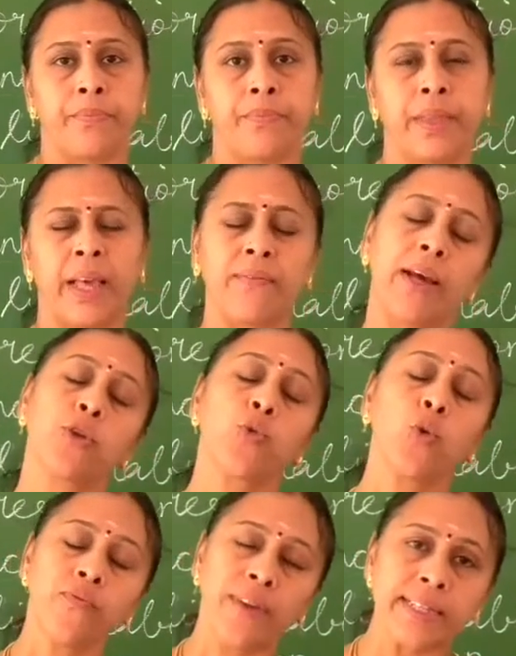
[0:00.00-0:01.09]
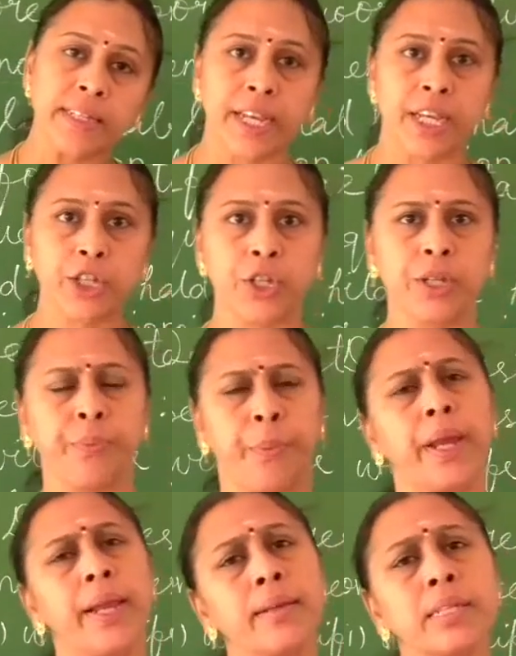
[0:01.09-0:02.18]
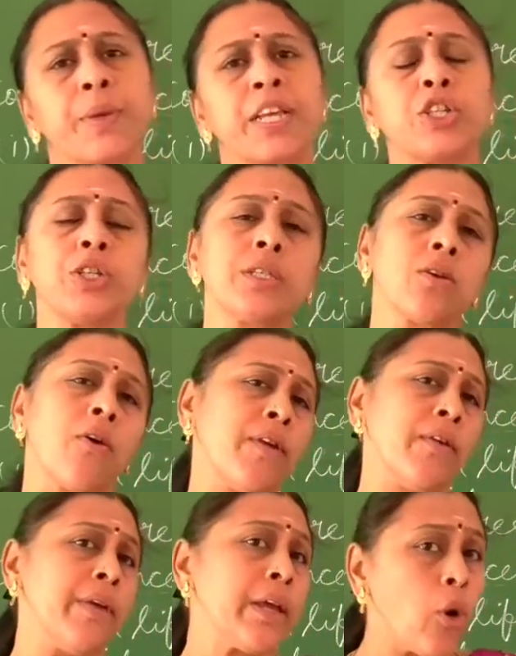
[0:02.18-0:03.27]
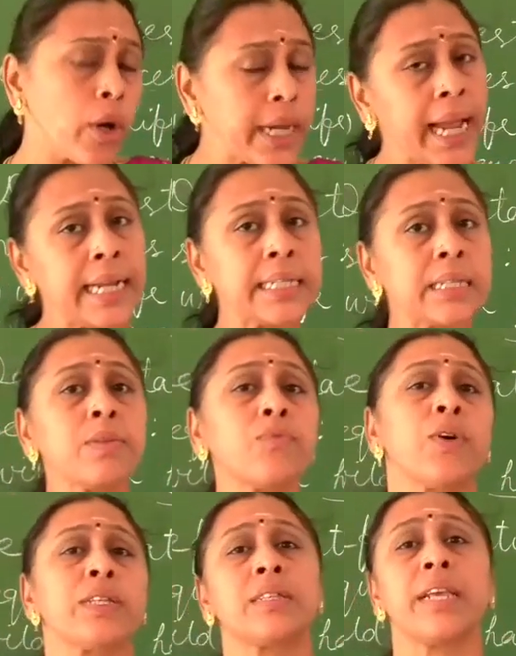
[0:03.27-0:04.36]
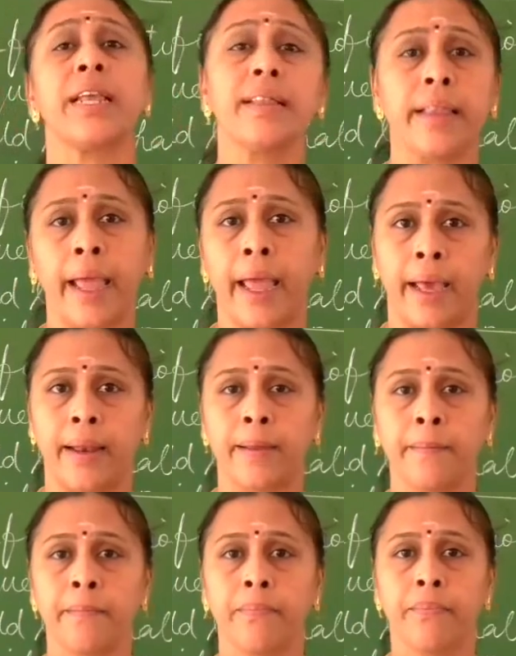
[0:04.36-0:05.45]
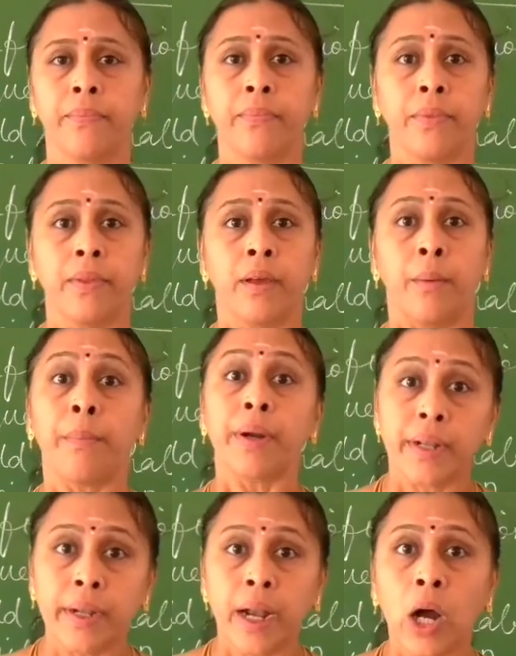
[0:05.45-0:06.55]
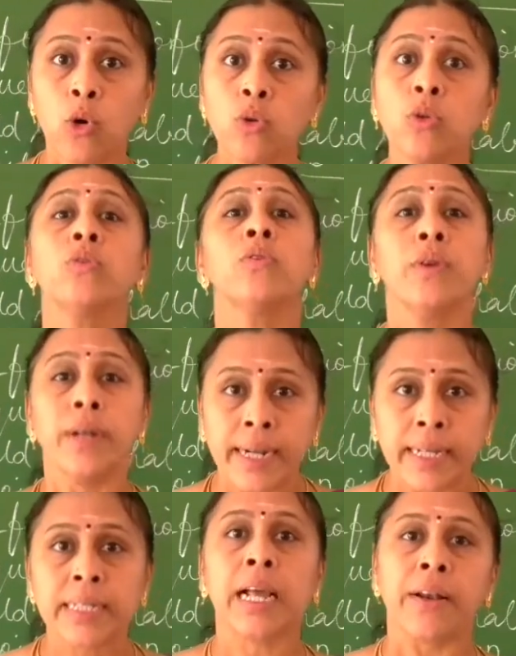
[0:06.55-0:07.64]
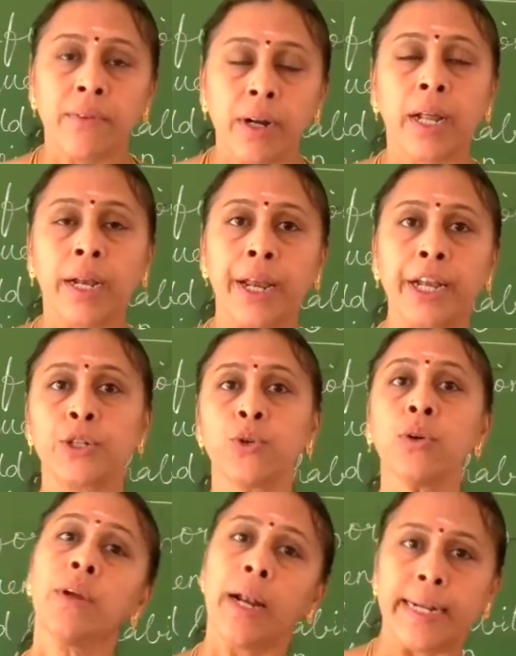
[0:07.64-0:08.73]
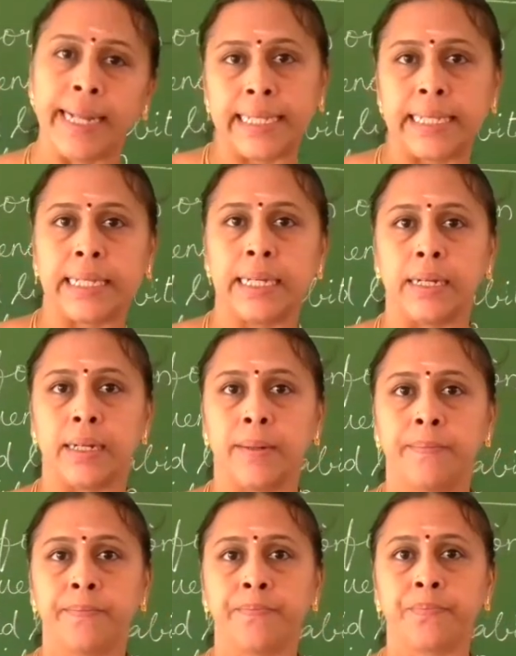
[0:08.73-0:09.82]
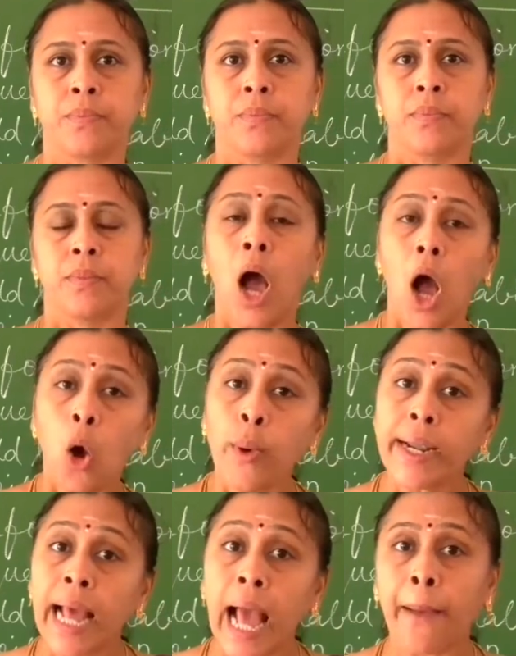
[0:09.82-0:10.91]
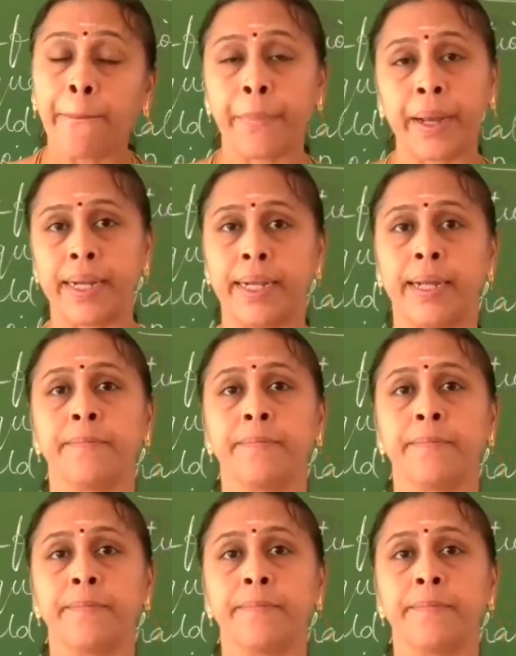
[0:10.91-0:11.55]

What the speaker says: There were good vegetation, many species of living organisms were seen there. But now it is converted into desert. How it happened?